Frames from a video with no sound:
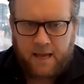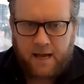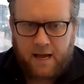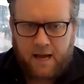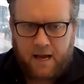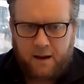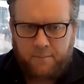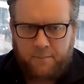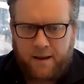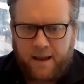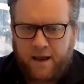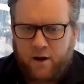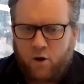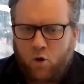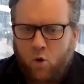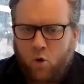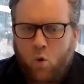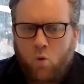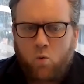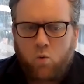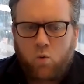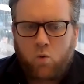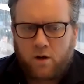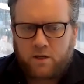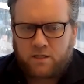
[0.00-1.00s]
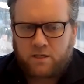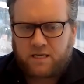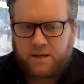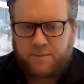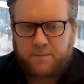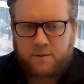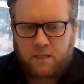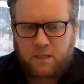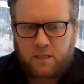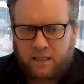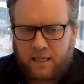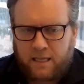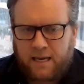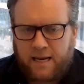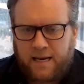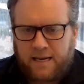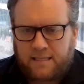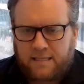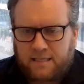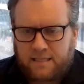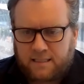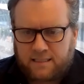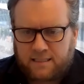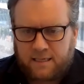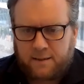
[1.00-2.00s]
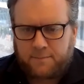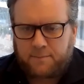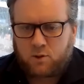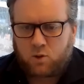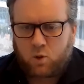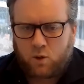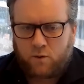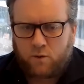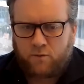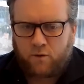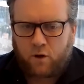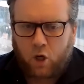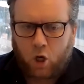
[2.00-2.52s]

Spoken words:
And all roads seem to lead to some sort of